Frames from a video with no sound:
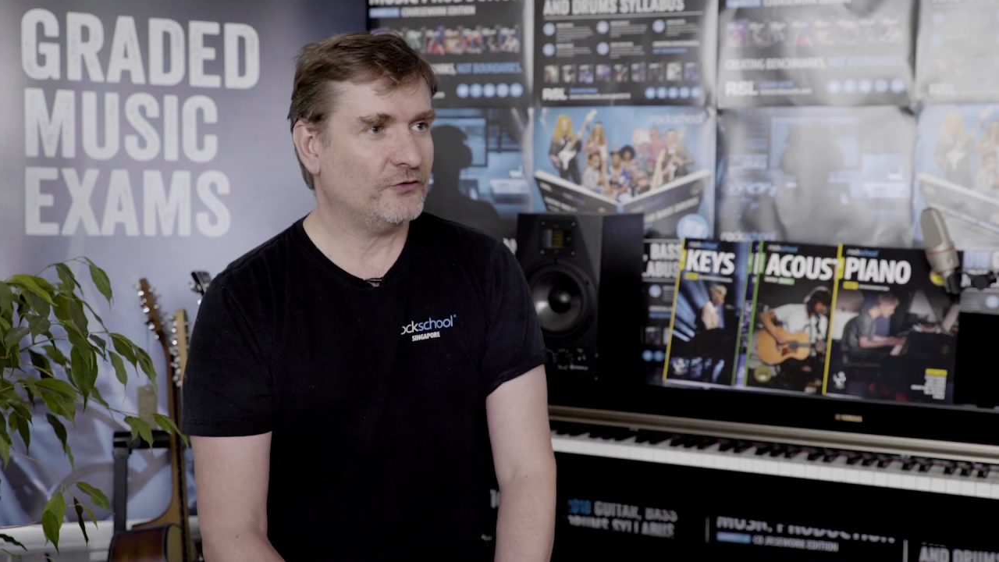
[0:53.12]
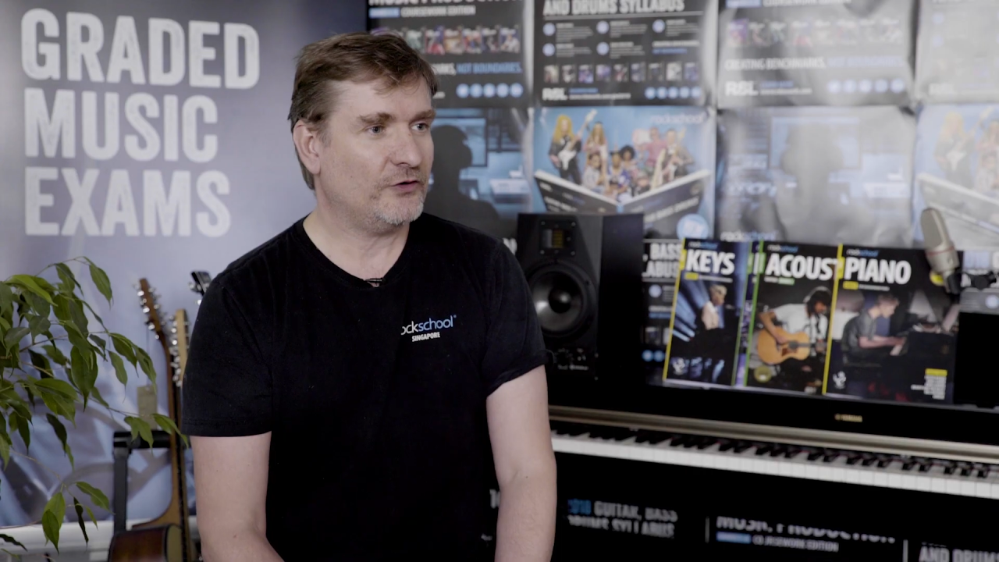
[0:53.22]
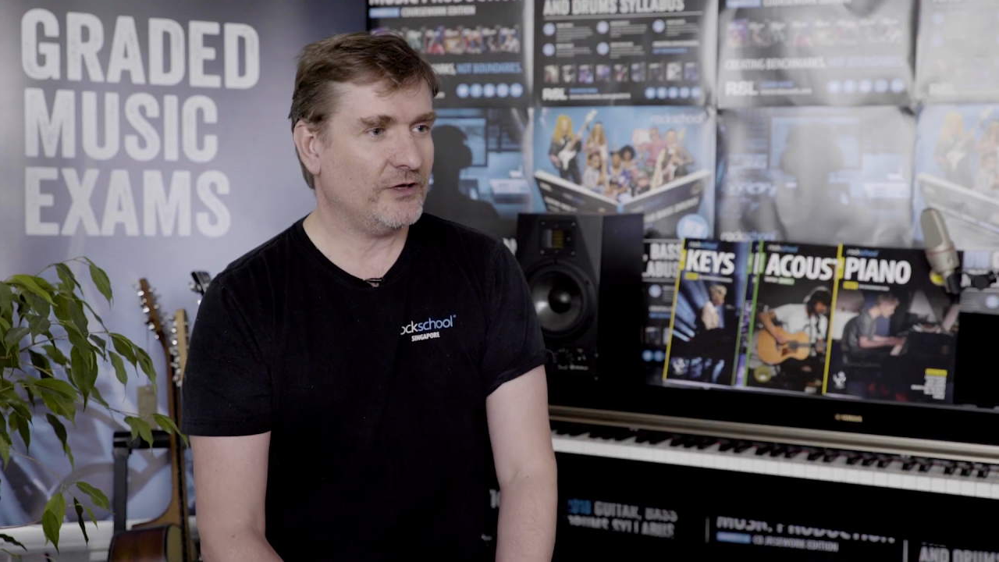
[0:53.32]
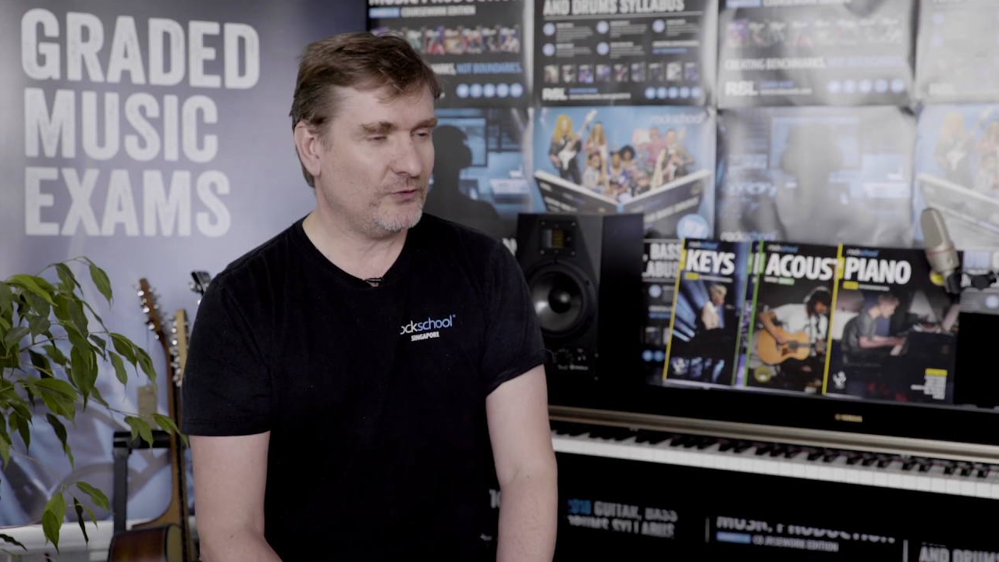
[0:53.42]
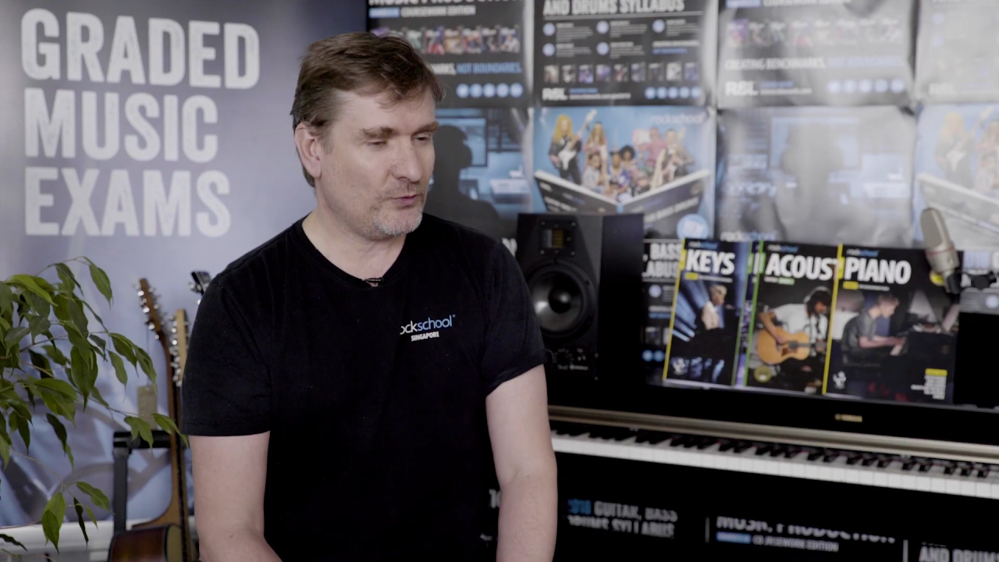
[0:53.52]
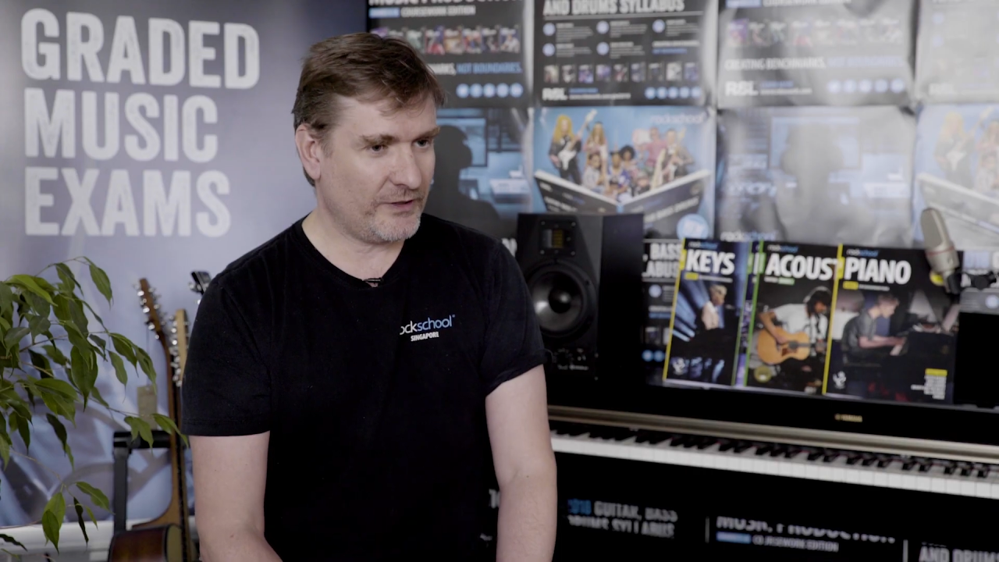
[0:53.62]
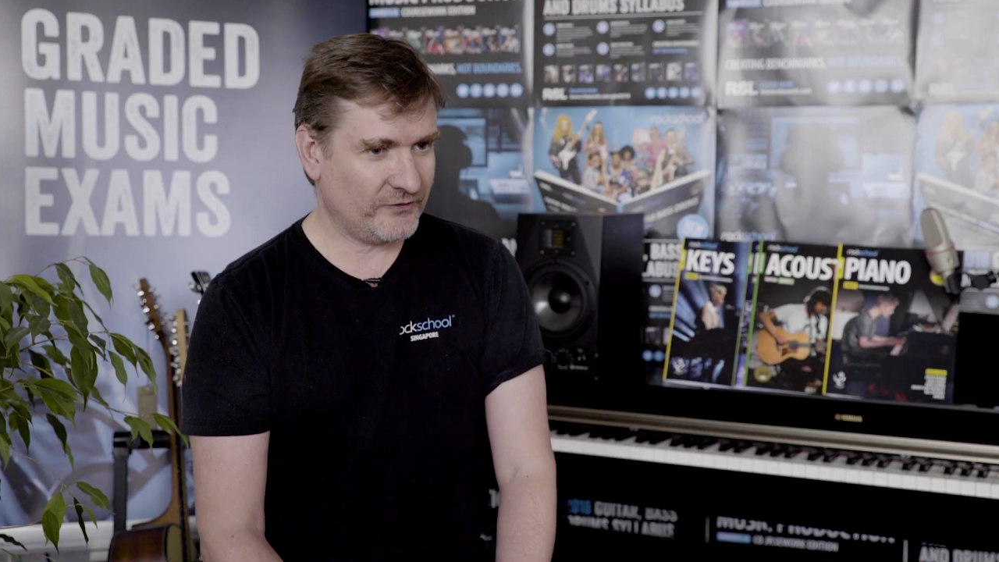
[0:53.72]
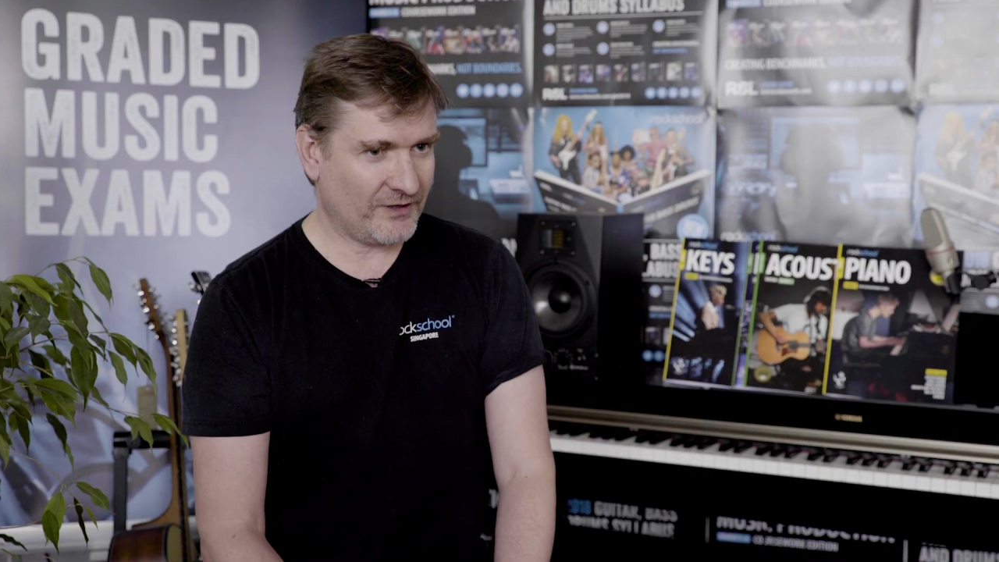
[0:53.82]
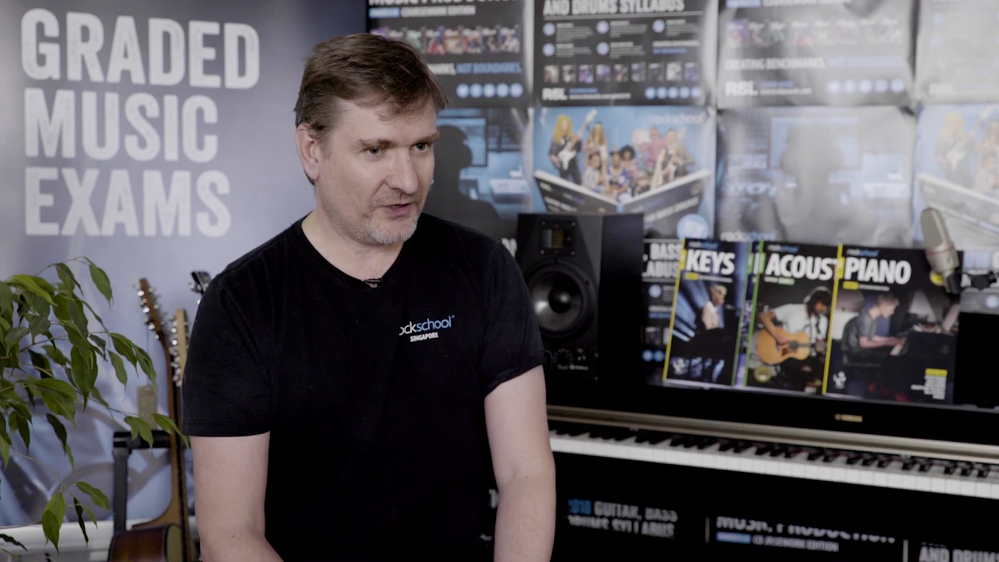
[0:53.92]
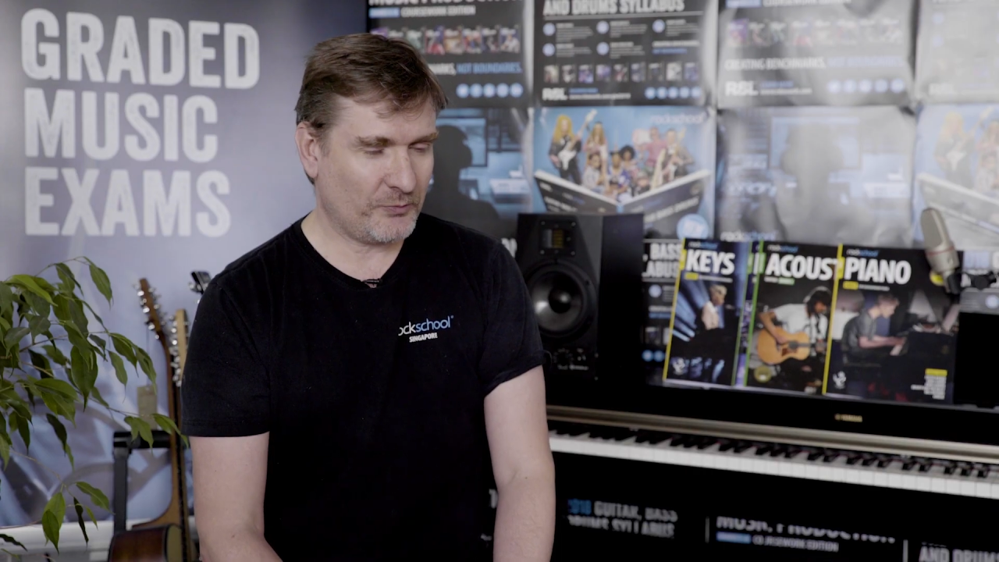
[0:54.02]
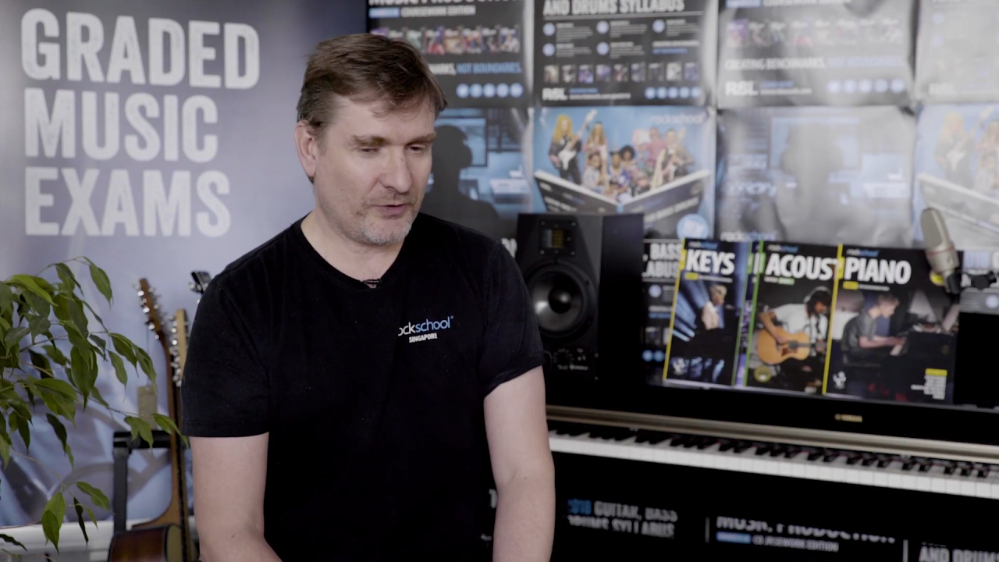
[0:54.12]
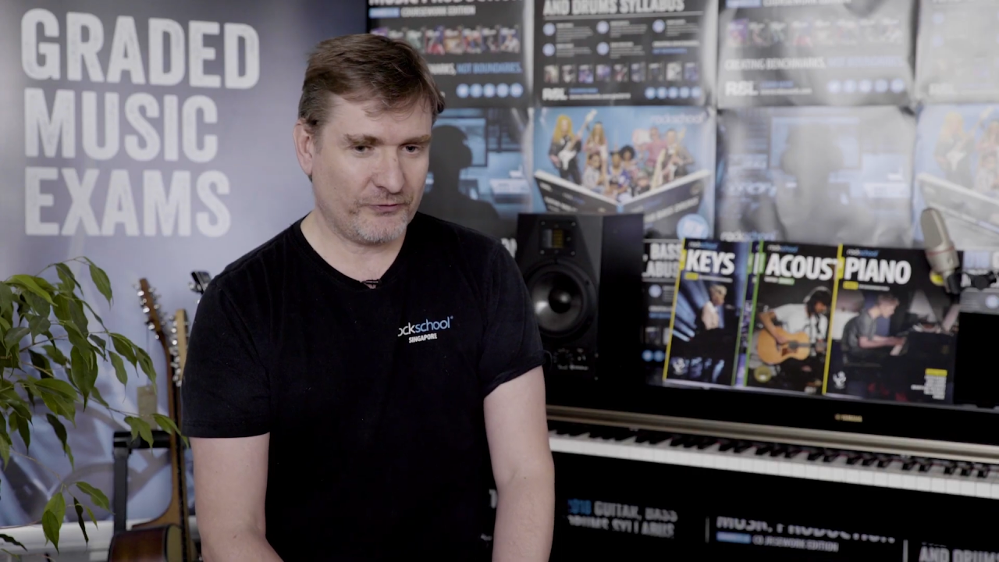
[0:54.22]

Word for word: Try and always get up